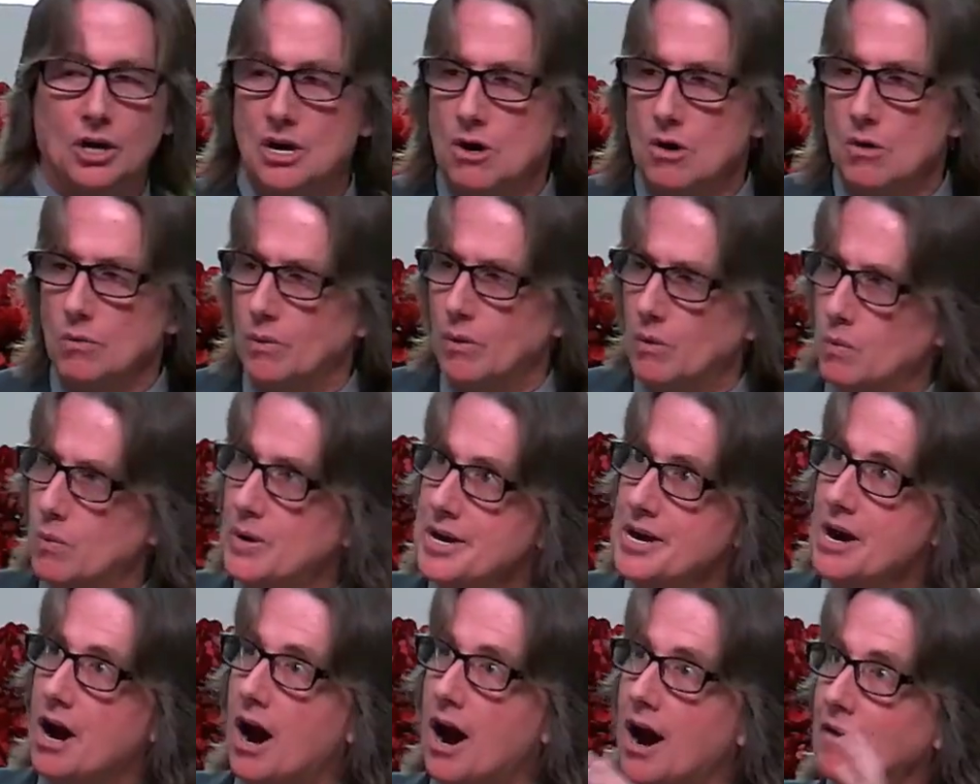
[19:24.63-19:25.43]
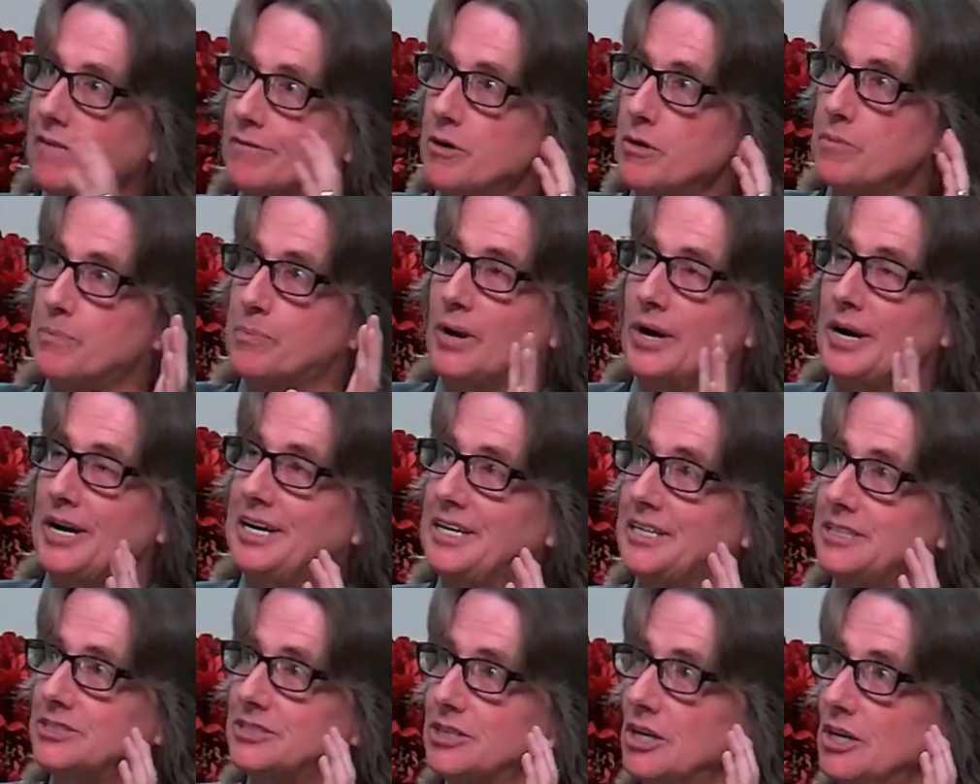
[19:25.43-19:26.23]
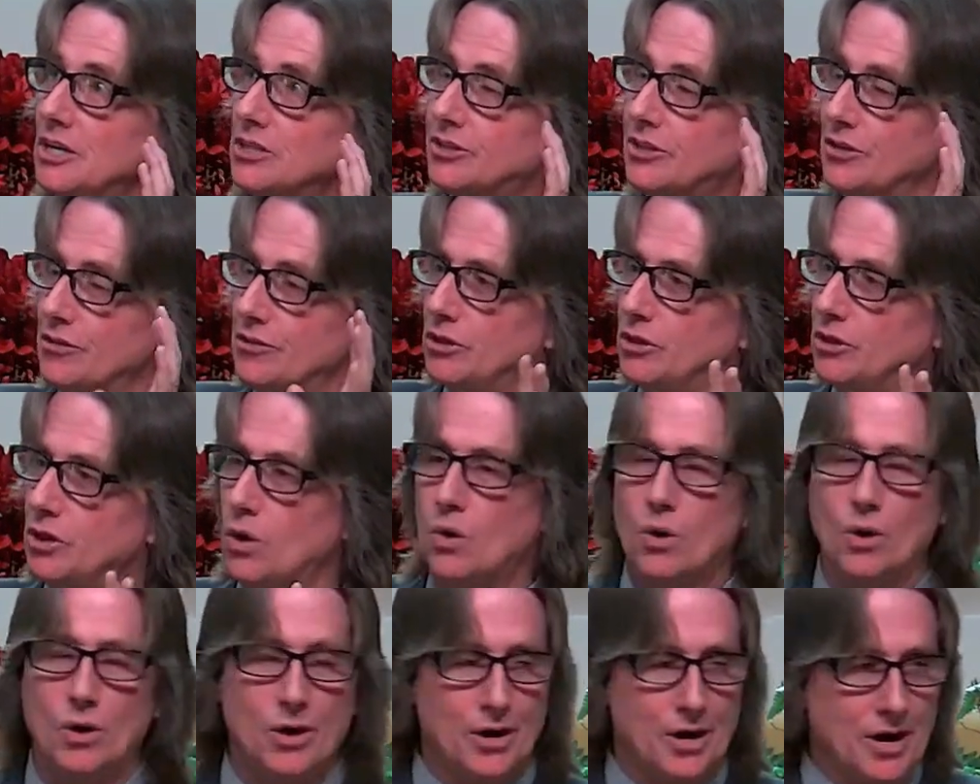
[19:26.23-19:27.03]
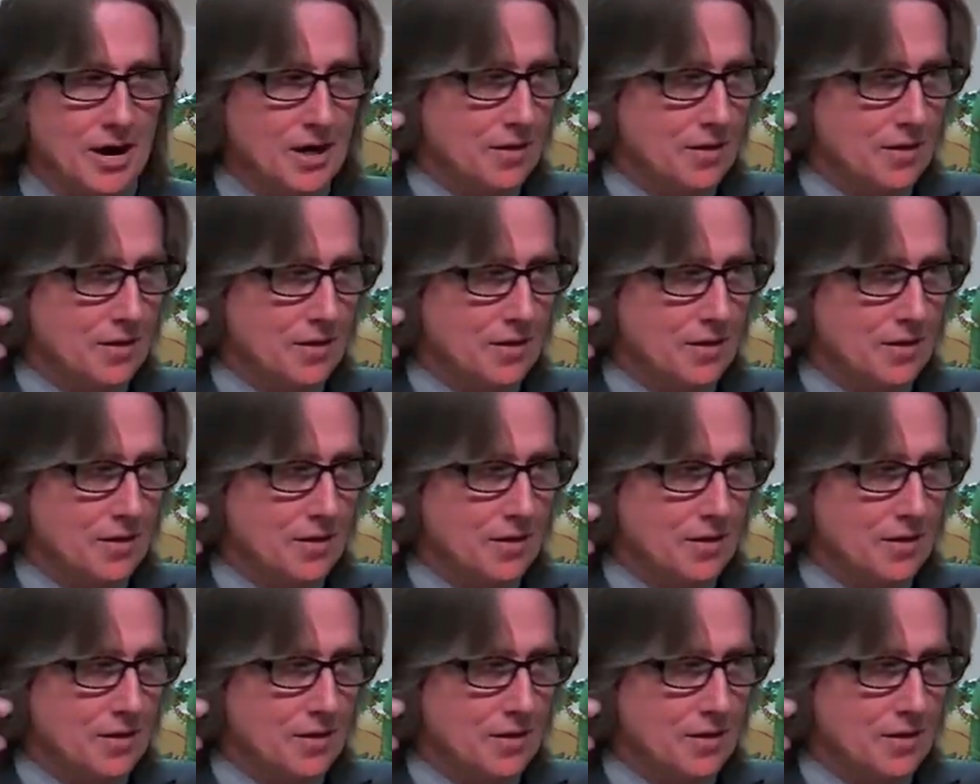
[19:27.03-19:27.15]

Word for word: When we offer praise to the Lord,